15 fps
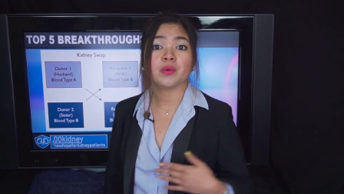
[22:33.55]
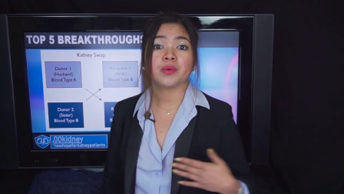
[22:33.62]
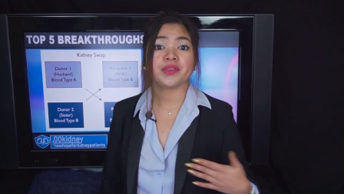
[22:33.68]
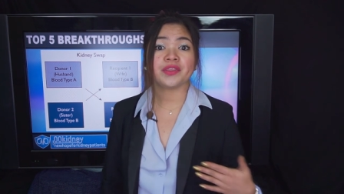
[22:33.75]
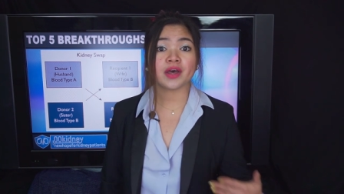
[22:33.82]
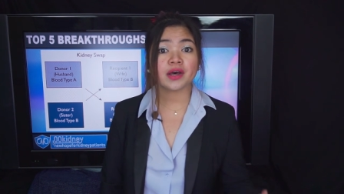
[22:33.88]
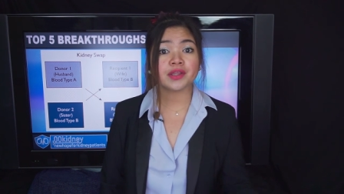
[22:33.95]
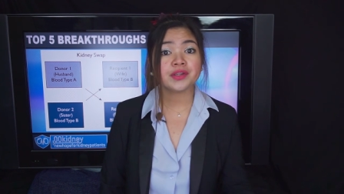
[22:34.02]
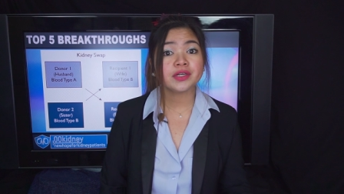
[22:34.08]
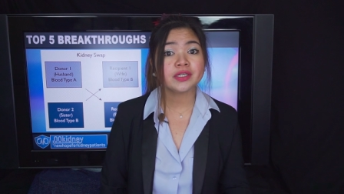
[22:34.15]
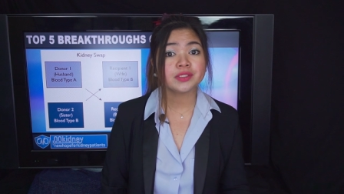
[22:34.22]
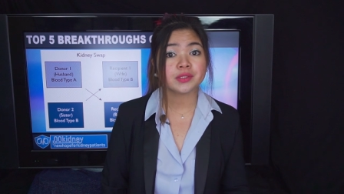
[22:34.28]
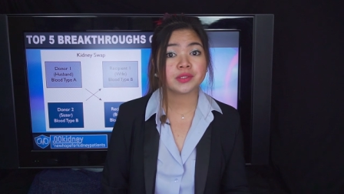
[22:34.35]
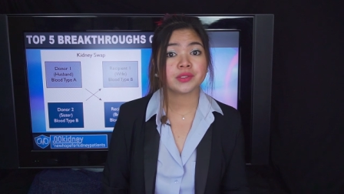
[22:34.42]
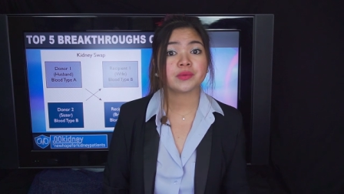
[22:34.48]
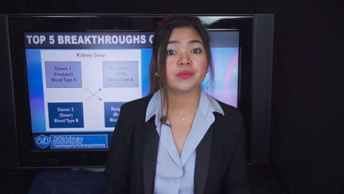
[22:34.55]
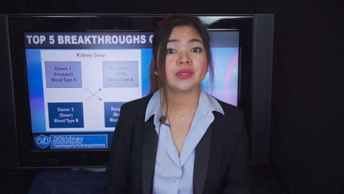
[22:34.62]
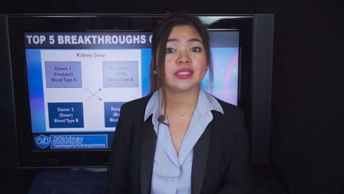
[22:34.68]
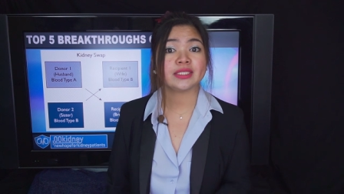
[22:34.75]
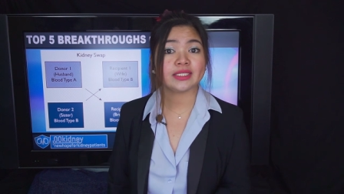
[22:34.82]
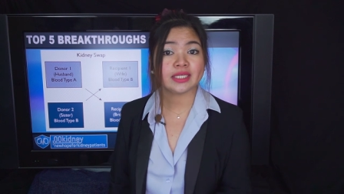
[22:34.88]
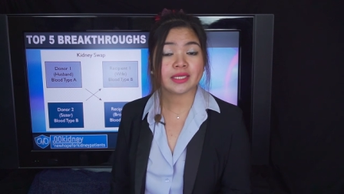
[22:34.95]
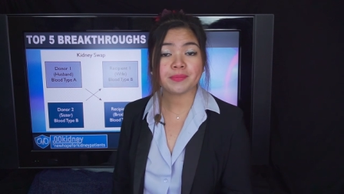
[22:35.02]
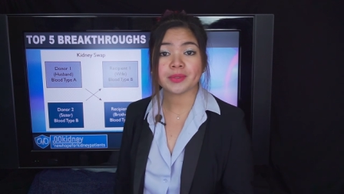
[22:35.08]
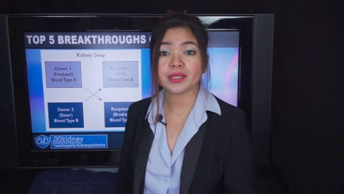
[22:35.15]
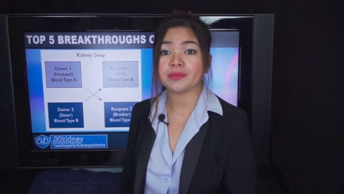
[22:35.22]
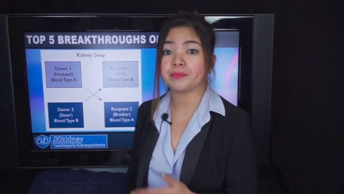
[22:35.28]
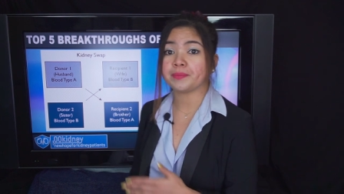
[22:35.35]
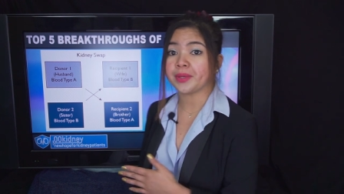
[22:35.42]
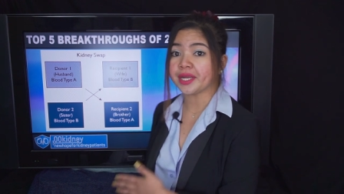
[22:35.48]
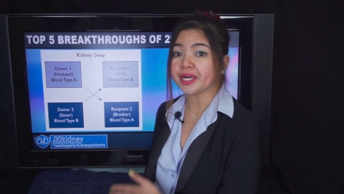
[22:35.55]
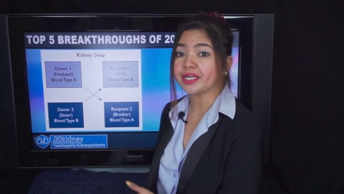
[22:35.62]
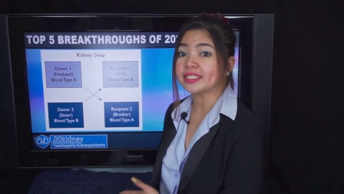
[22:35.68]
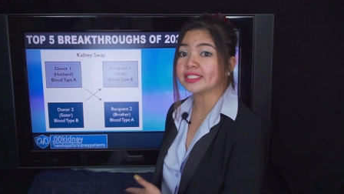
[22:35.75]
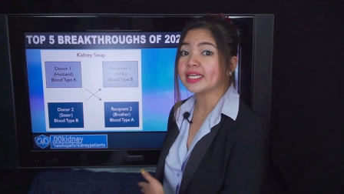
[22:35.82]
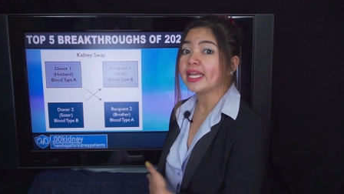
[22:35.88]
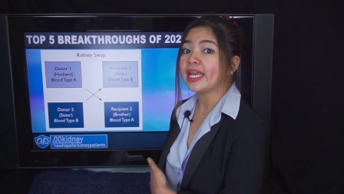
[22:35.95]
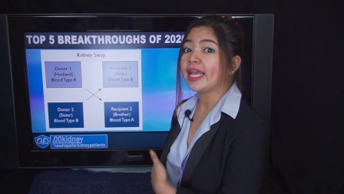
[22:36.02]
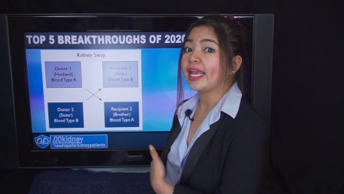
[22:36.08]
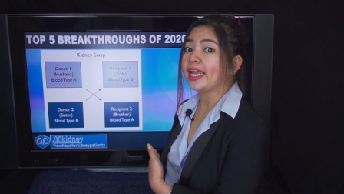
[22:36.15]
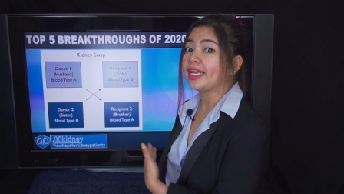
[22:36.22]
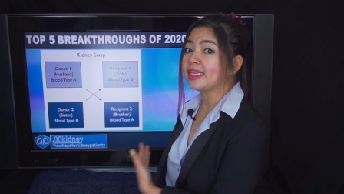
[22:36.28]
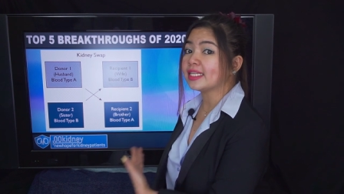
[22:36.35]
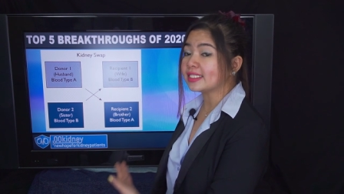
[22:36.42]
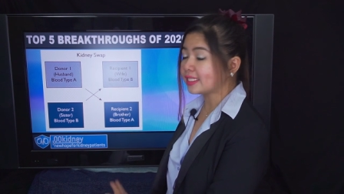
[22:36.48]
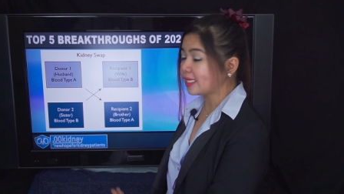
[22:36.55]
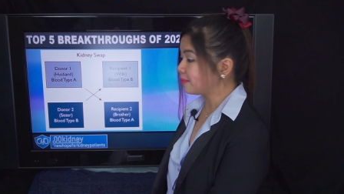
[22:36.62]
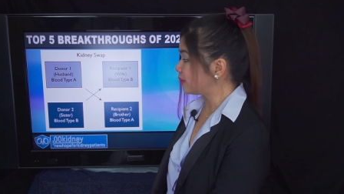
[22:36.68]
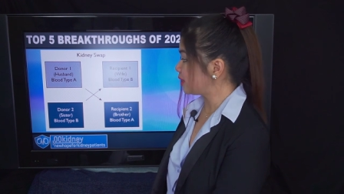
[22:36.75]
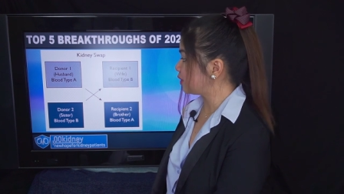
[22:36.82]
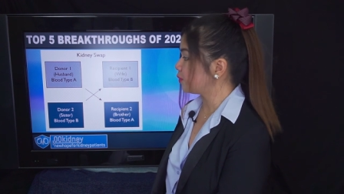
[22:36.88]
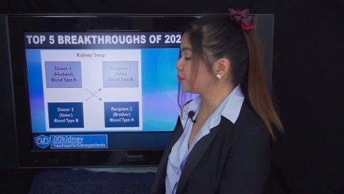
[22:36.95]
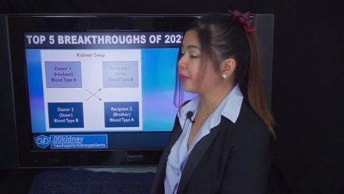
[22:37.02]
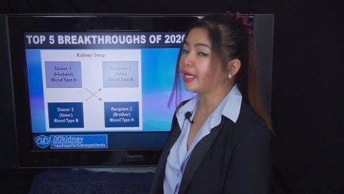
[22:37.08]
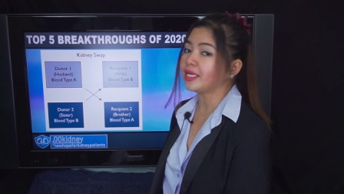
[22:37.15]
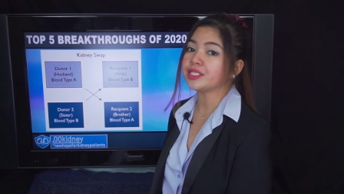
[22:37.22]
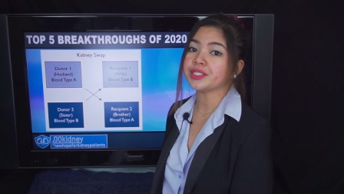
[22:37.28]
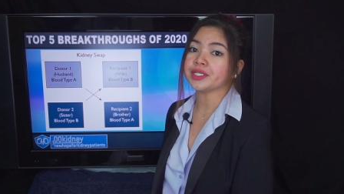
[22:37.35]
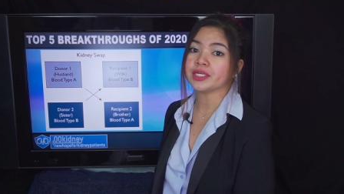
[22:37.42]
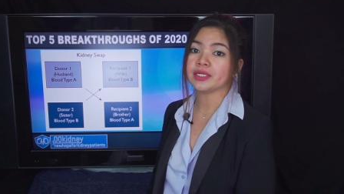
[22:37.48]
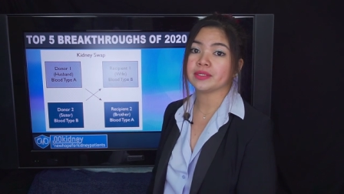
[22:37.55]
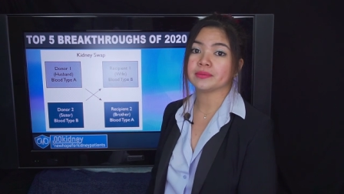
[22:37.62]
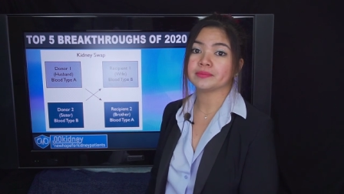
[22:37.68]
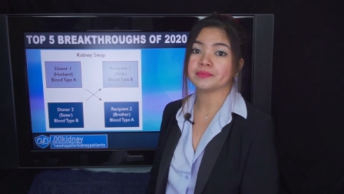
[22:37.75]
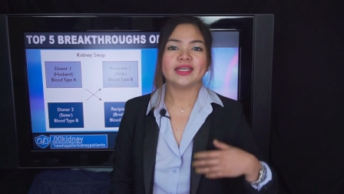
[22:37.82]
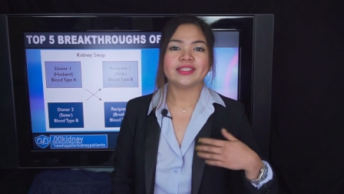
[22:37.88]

with other donor recipient pairs in the same situation.